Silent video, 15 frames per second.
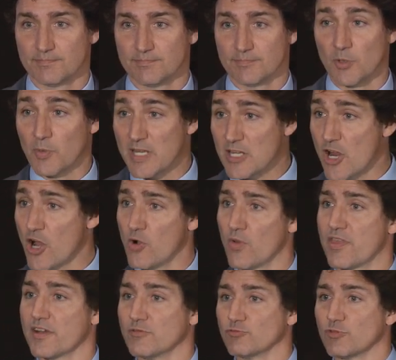But we know
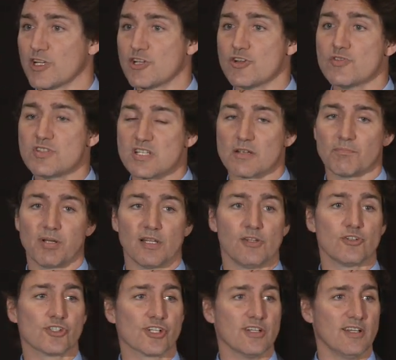that reducing
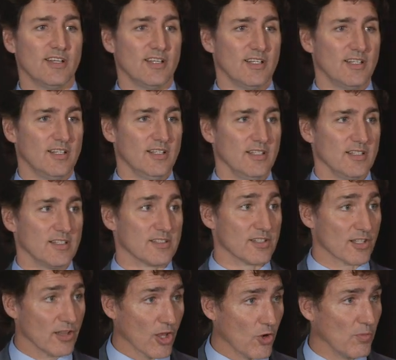pollution is a
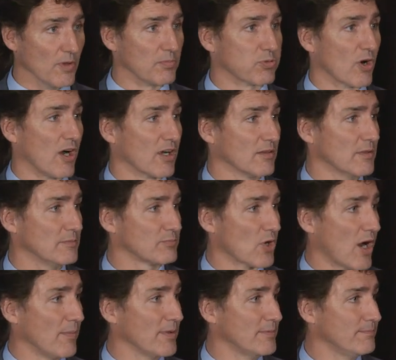global
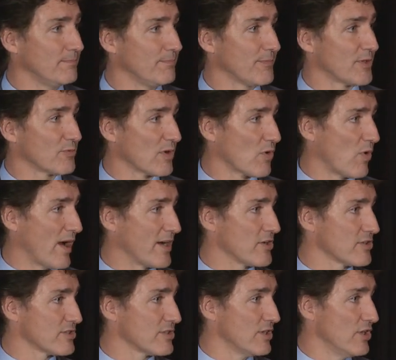problem that
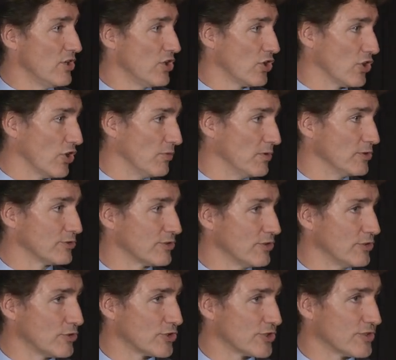requires global
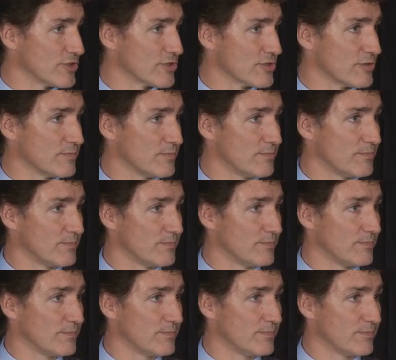solutions.
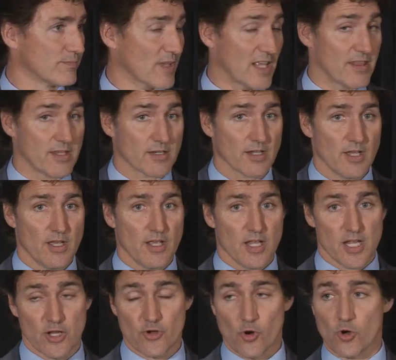And that
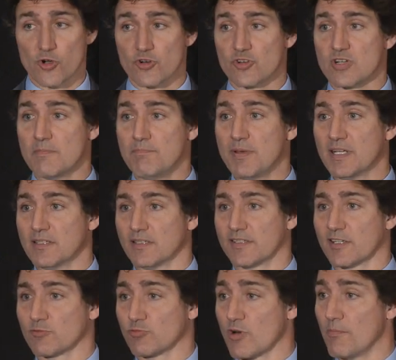in order to build
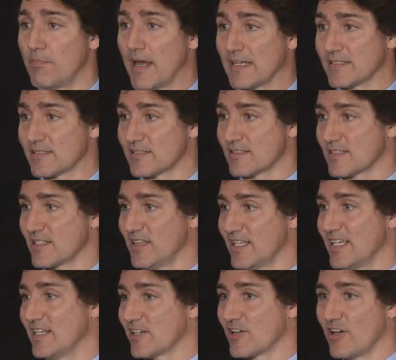a robust,
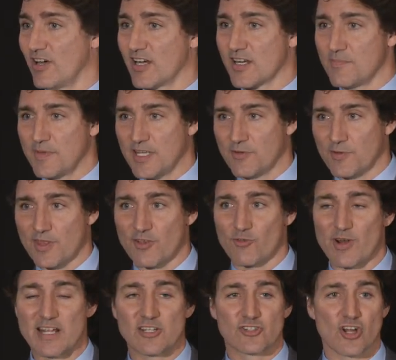clean economy with
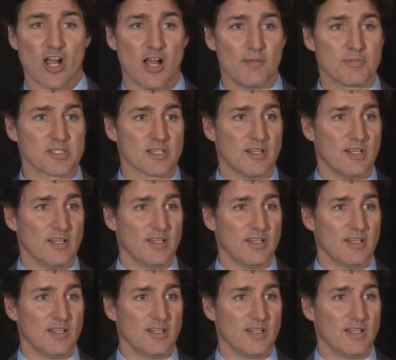great jobs,